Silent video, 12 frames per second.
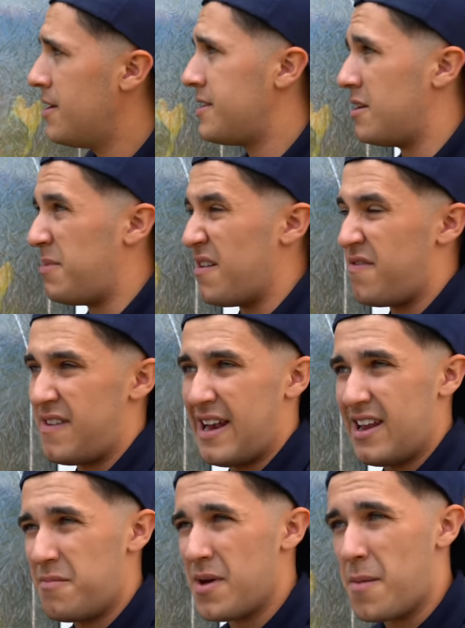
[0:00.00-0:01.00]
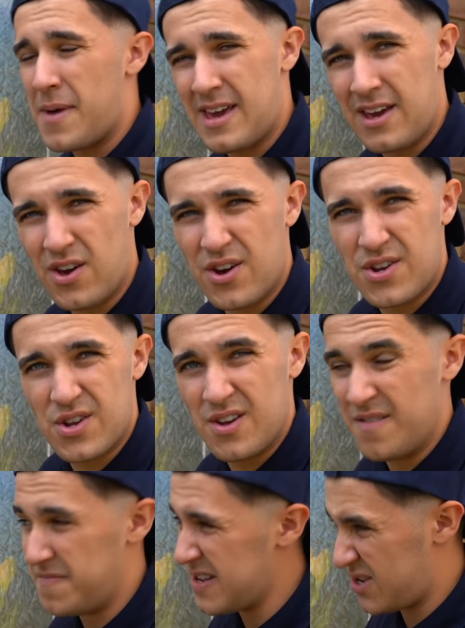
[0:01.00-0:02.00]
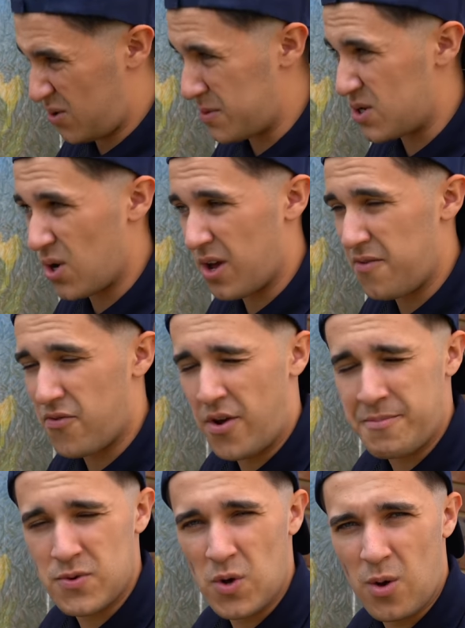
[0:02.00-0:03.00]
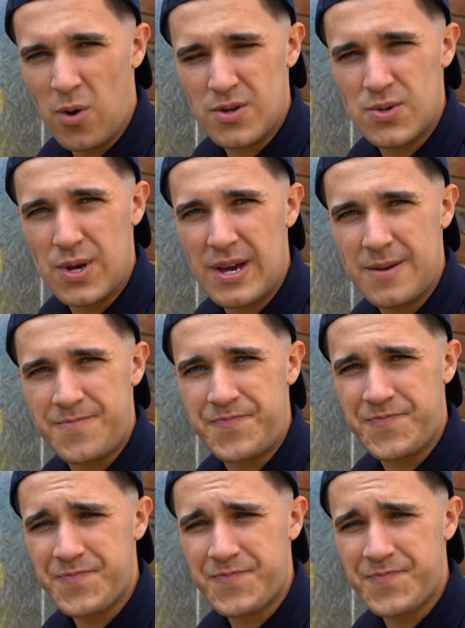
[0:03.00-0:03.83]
did a bit of filling, a bit of making good, socket for him as well whilst we're here.